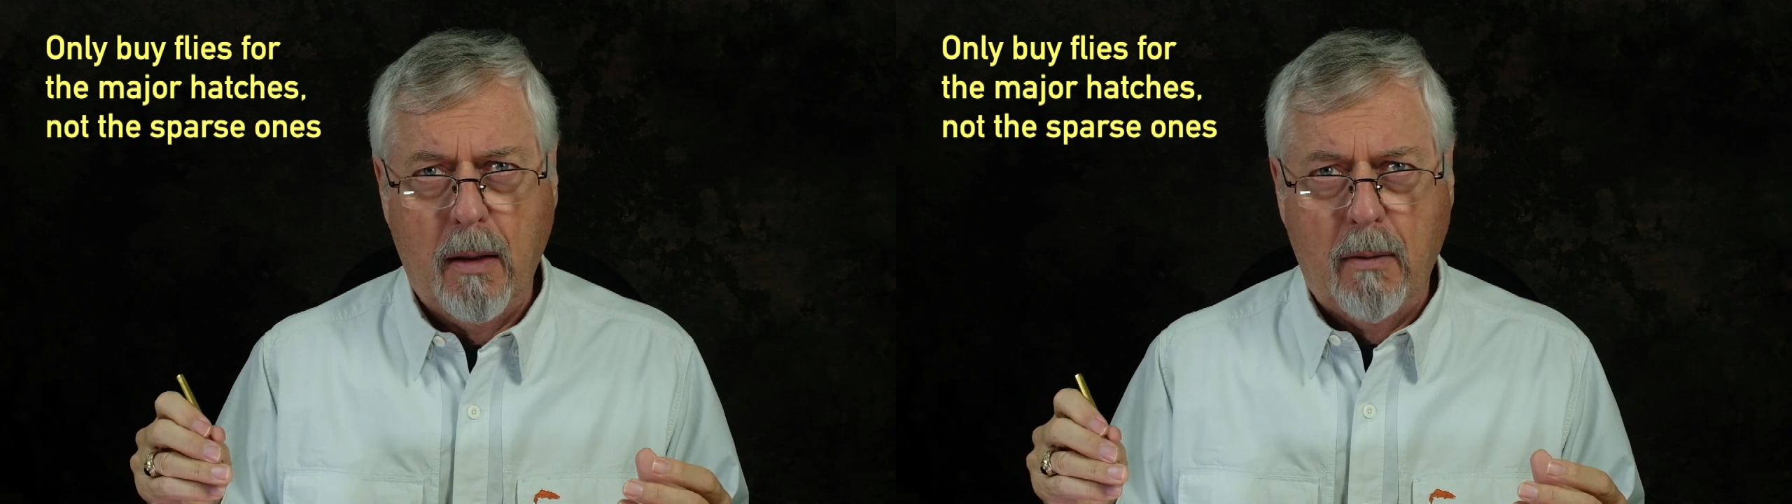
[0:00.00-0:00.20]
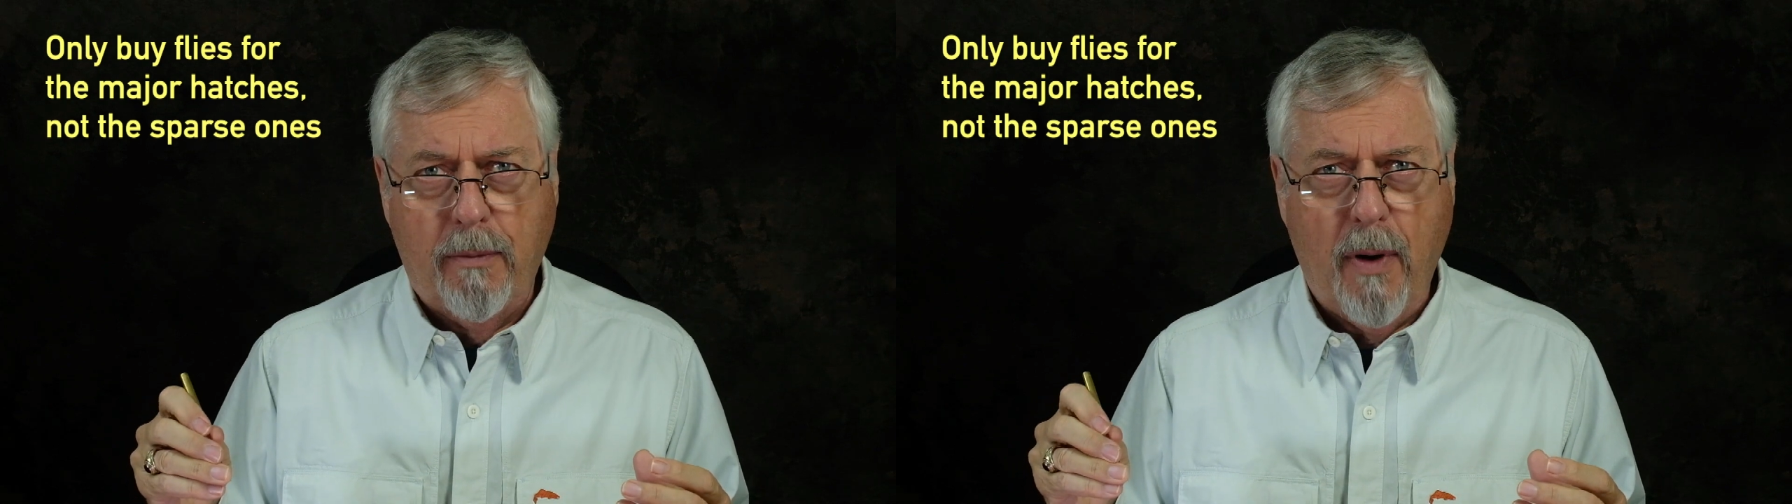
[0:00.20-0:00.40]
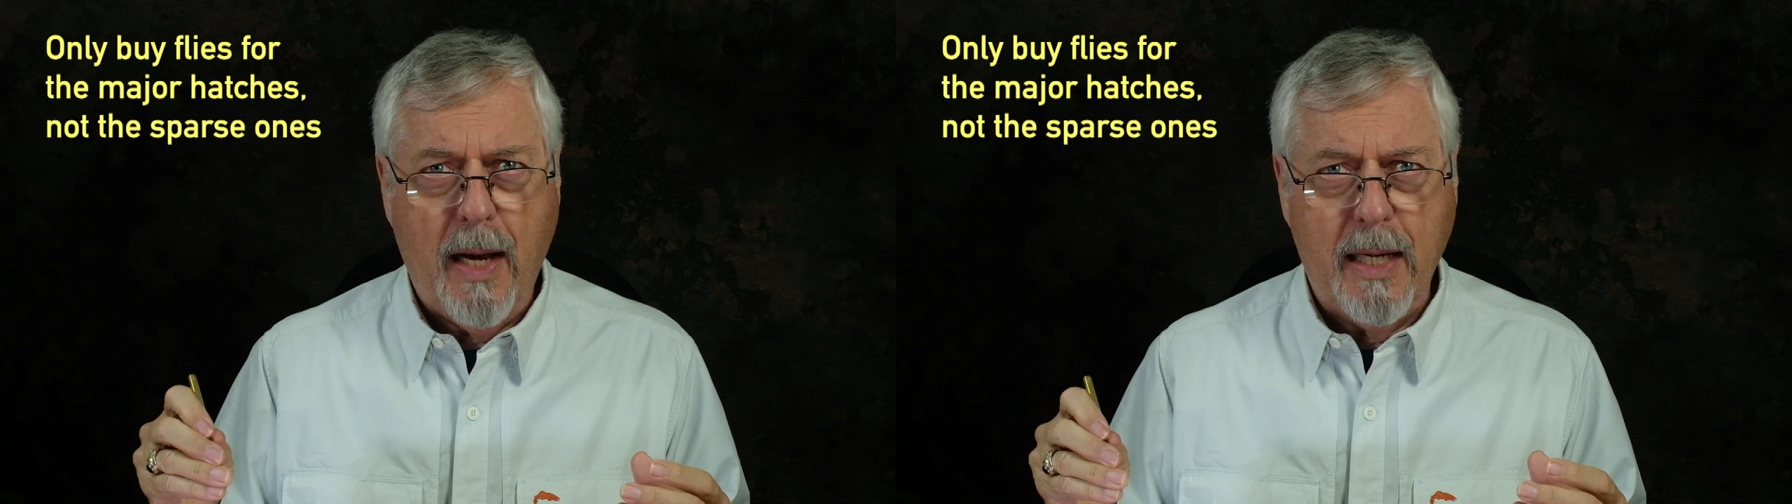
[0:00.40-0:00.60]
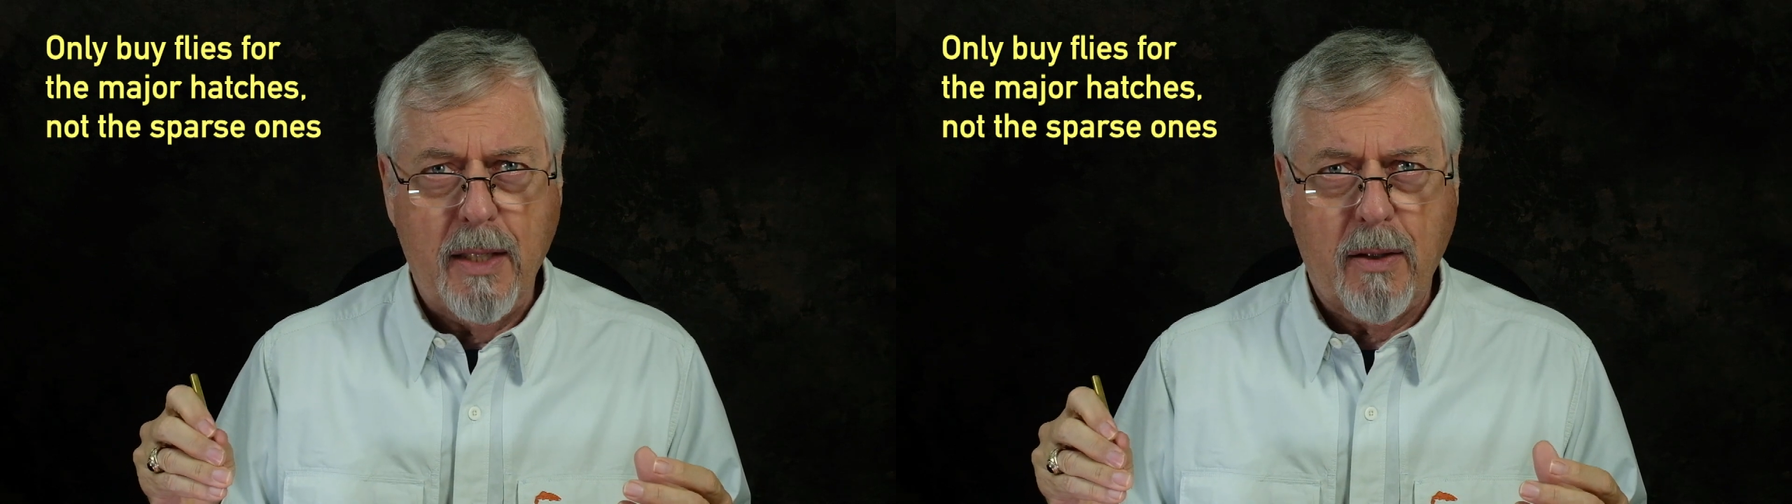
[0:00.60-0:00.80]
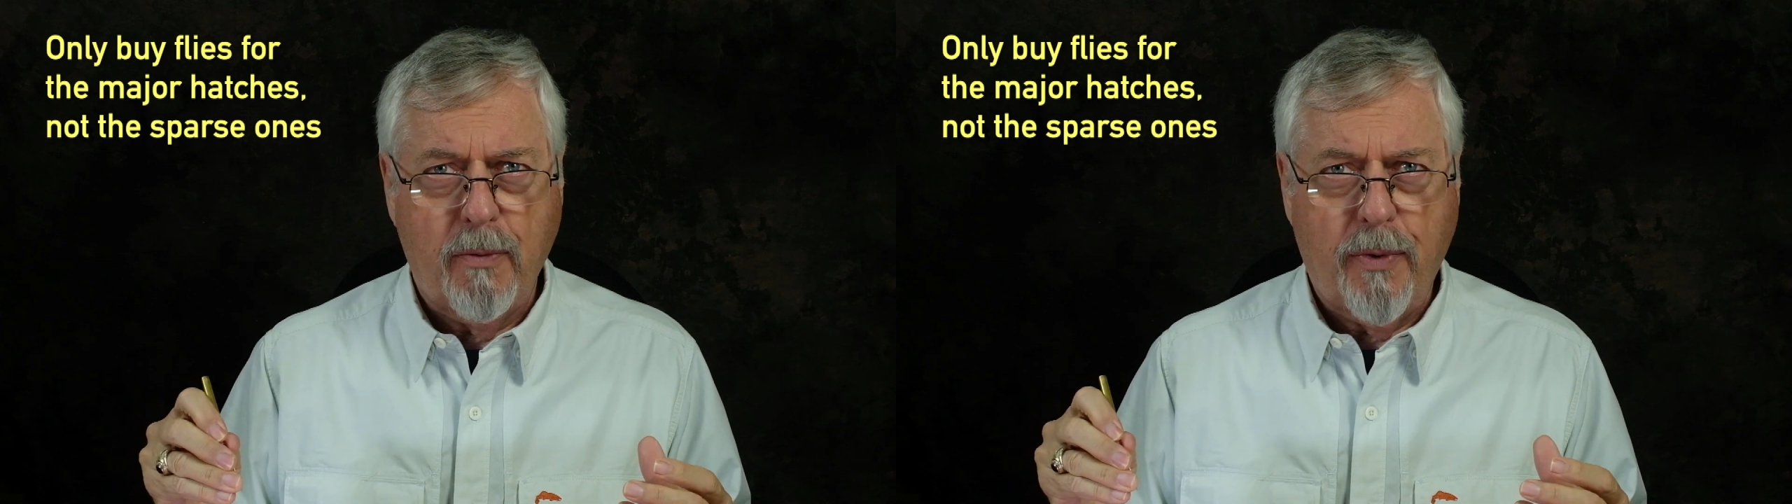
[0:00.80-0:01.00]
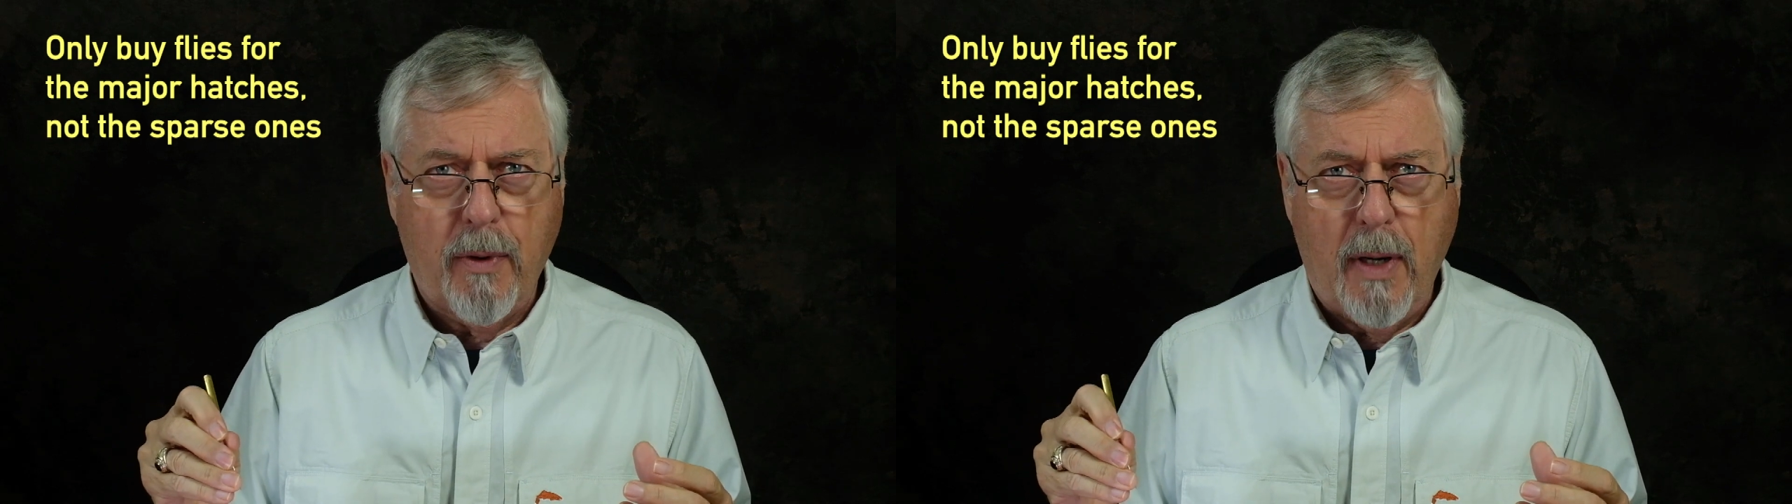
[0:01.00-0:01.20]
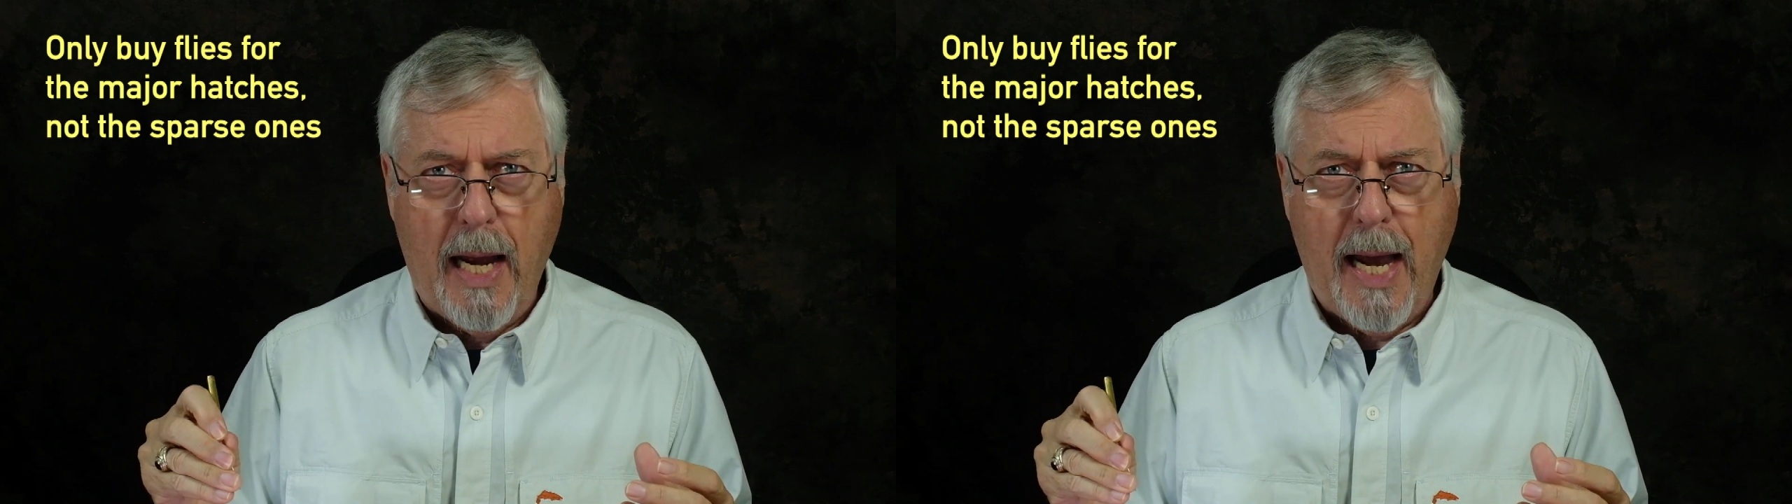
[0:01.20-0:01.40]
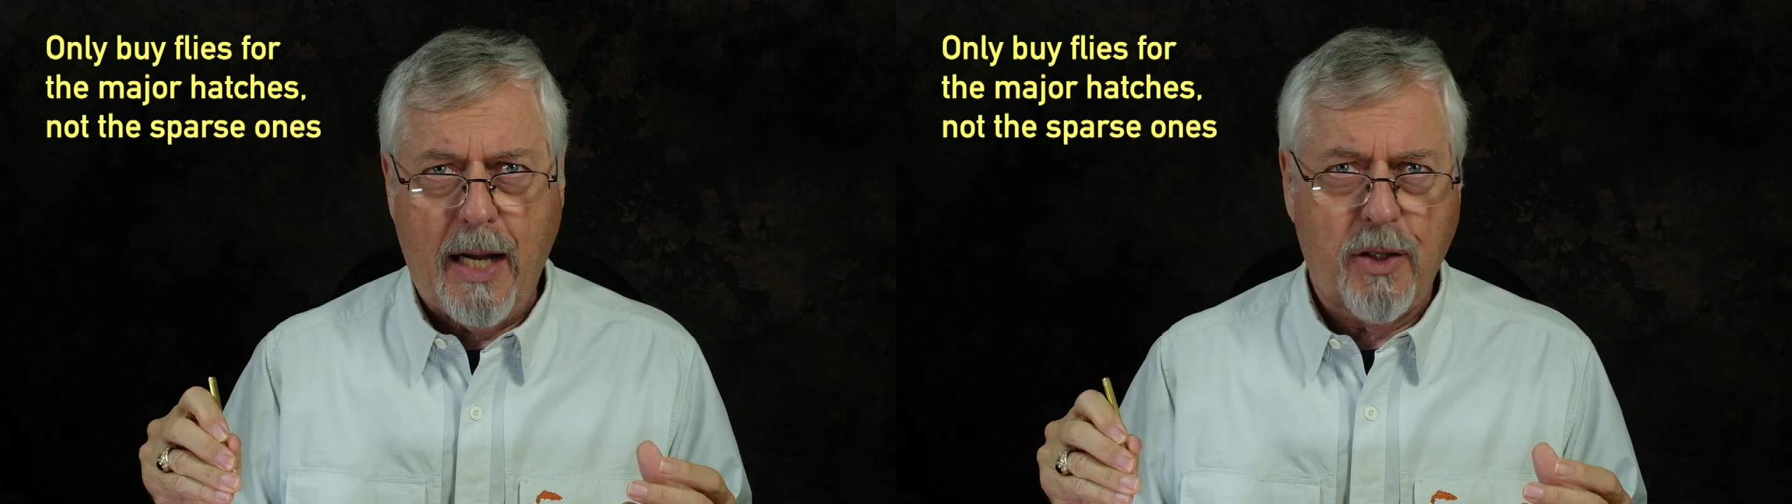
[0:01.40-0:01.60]
flies for a
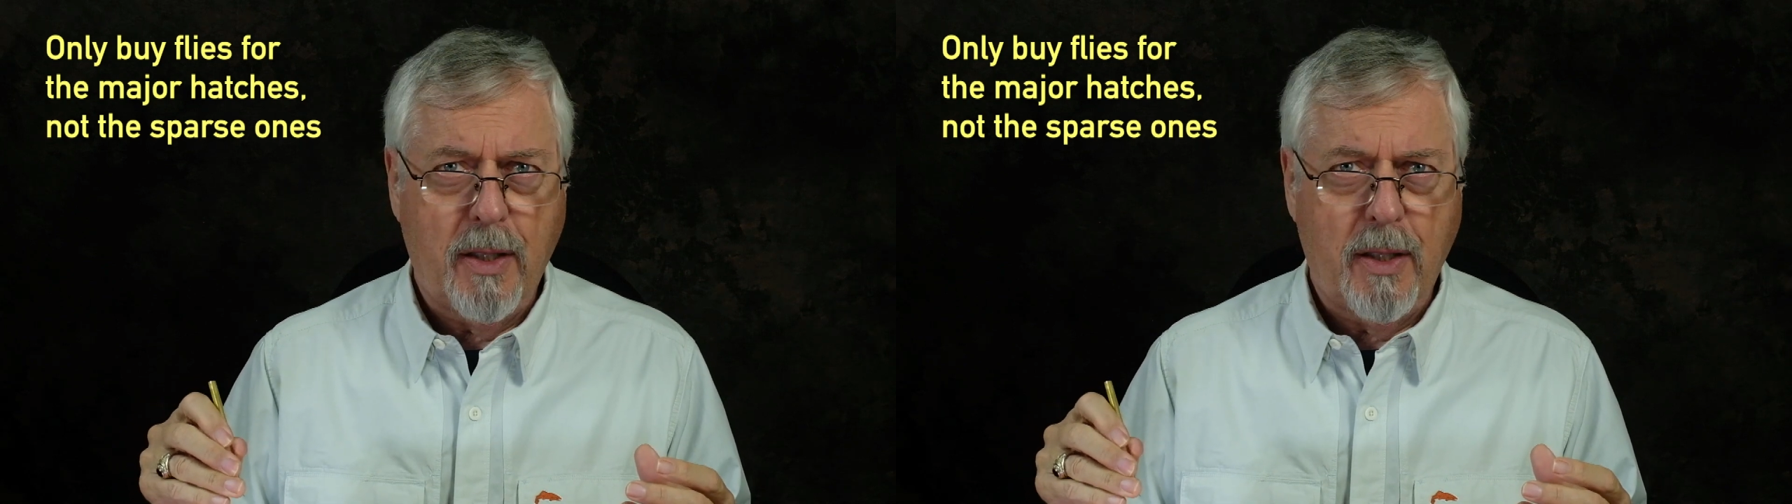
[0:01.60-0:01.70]
hatch